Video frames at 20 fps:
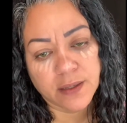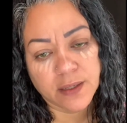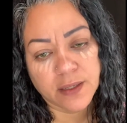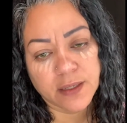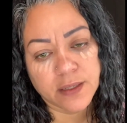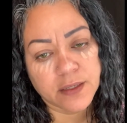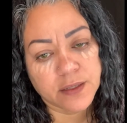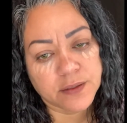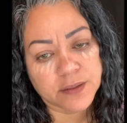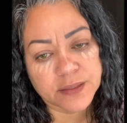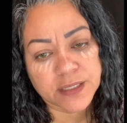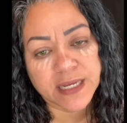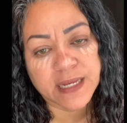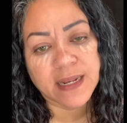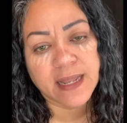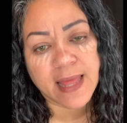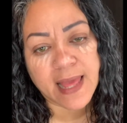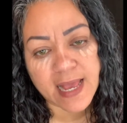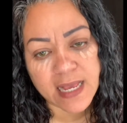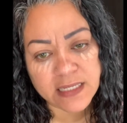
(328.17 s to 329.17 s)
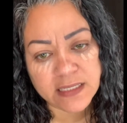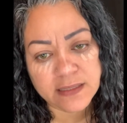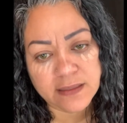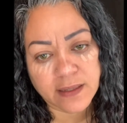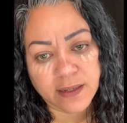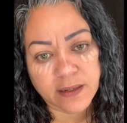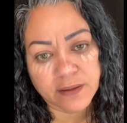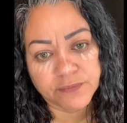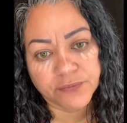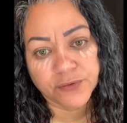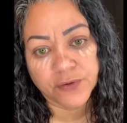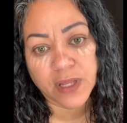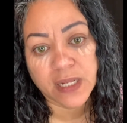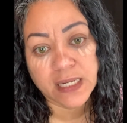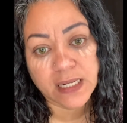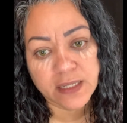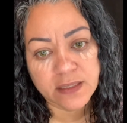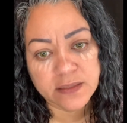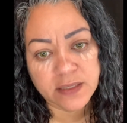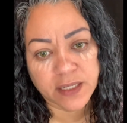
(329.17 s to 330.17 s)
it lasts like for at
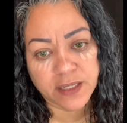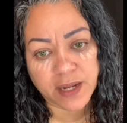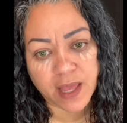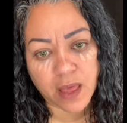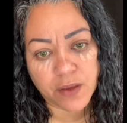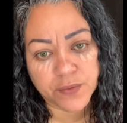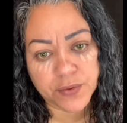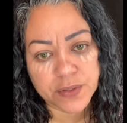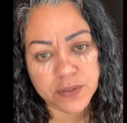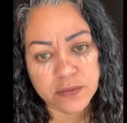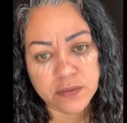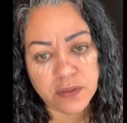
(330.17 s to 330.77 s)
least 8 hours.